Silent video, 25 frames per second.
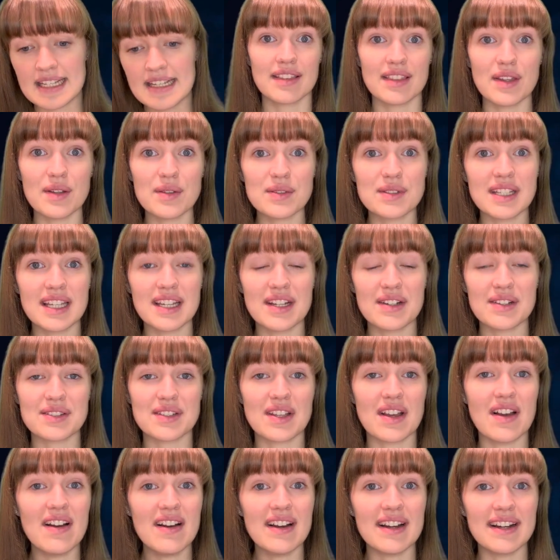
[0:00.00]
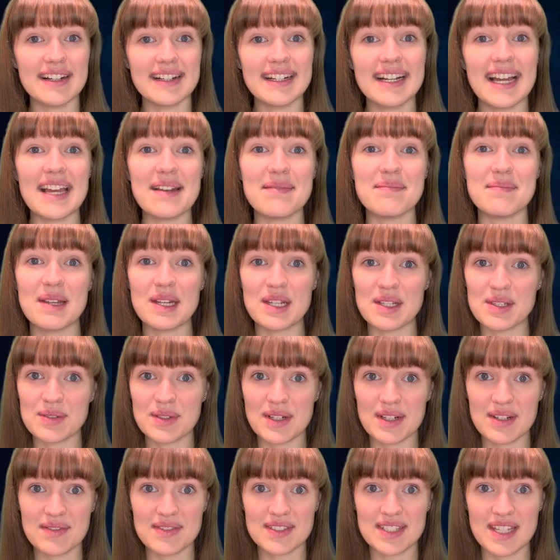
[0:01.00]
Those layers are
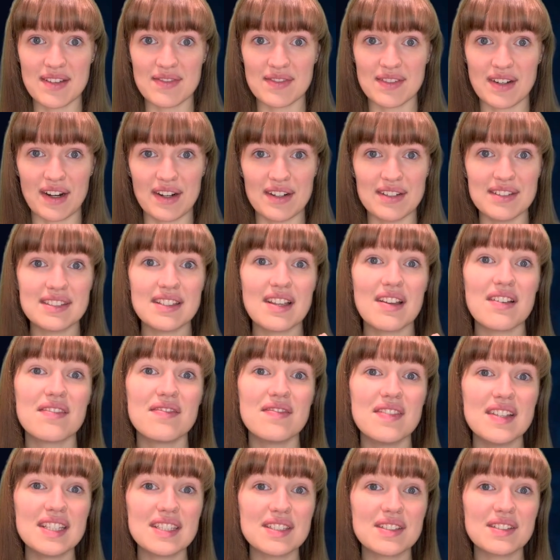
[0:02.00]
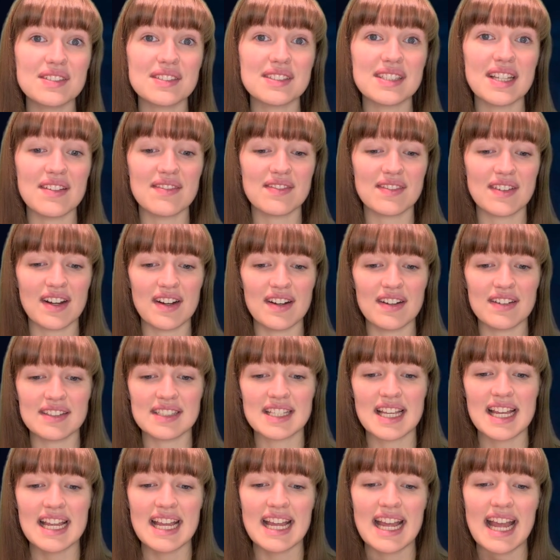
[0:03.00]
administrative safeguards, physical safeguards,
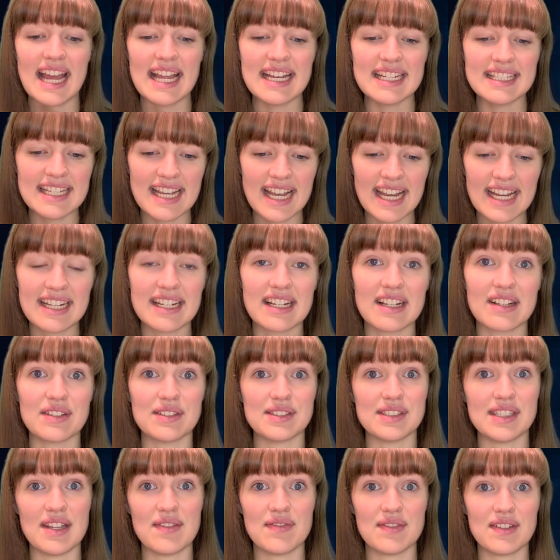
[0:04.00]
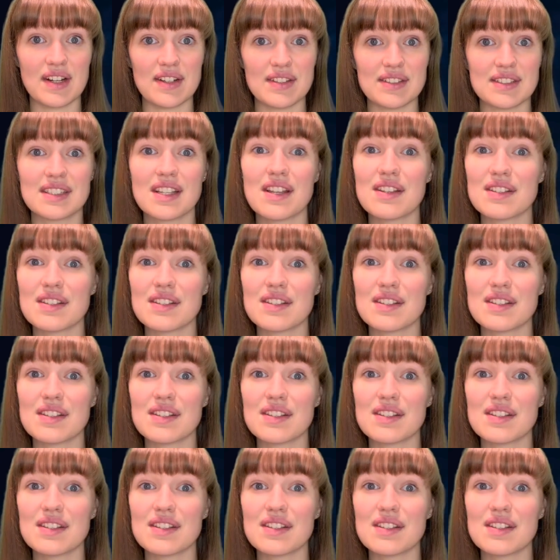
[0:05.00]
and technical safeguards.